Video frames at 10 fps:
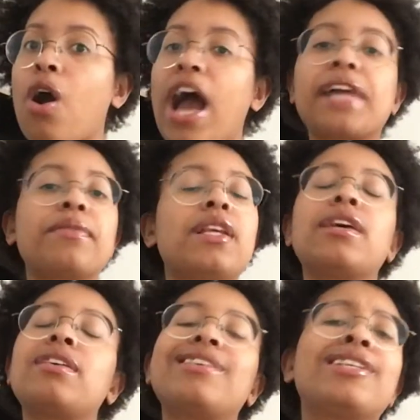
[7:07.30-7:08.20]
I'm
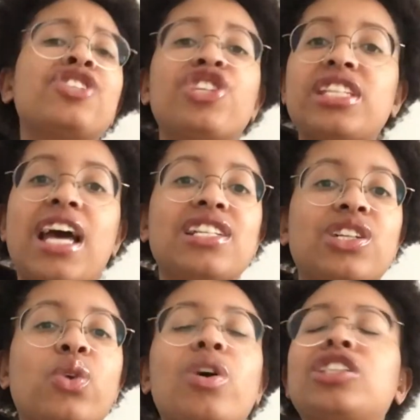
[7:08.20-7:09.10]
just asking
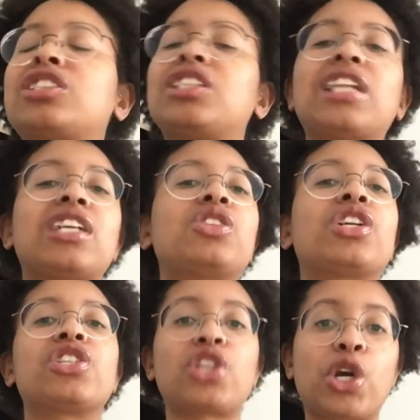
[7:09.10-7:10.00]
a question, not trying
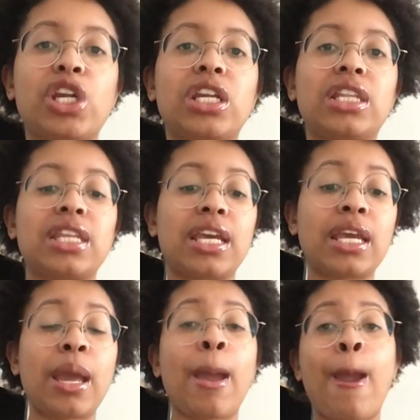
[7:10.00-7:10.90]
to start anything.
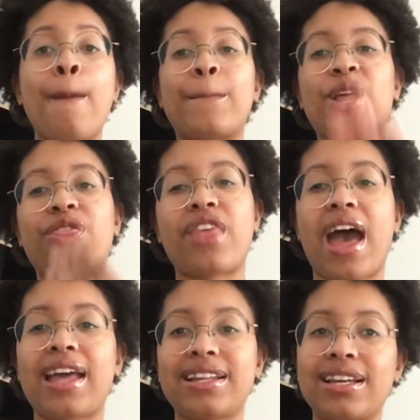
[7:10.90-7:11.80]
But
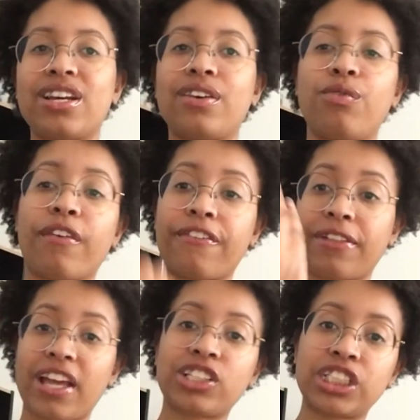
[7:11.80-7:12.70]
that
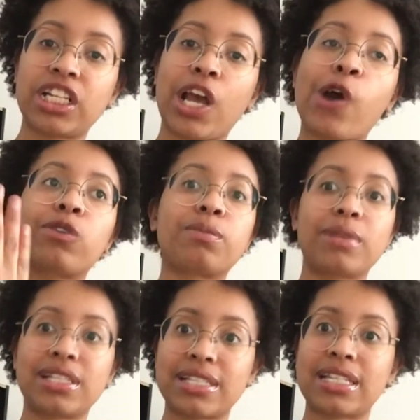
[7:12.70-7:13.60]
reflection helped
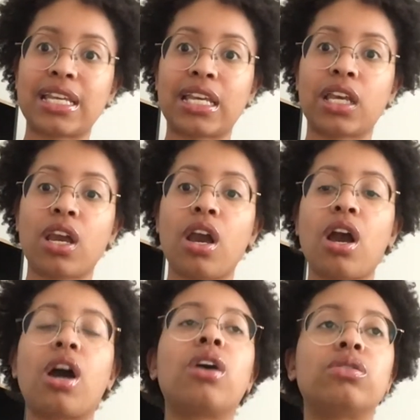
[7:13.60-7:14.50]
me see,
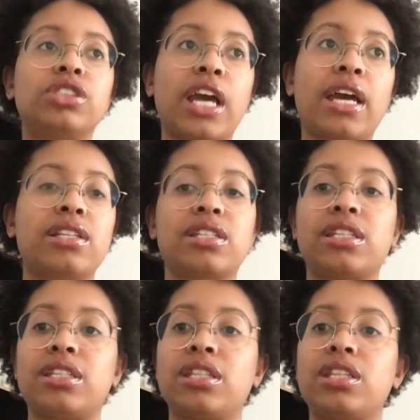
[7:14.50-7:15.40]
oh, Jazz,
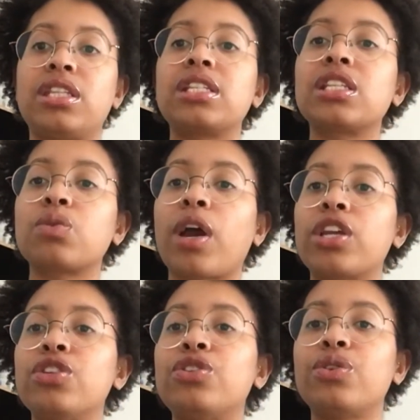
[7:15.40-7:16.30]
this is why
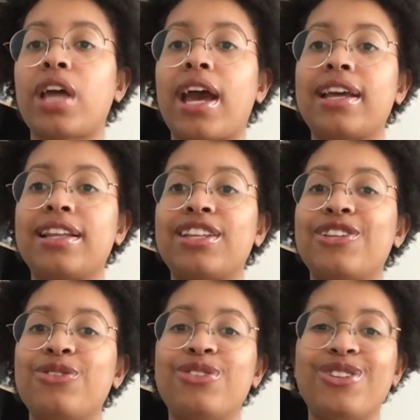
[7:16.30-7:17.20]
you do that.
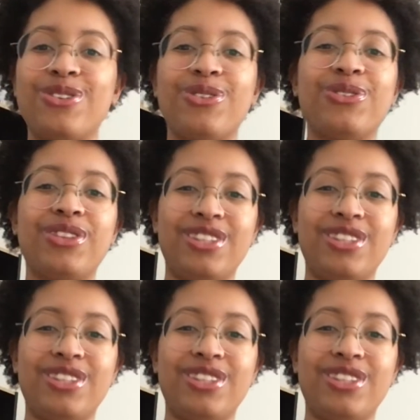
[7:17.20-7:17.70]
You do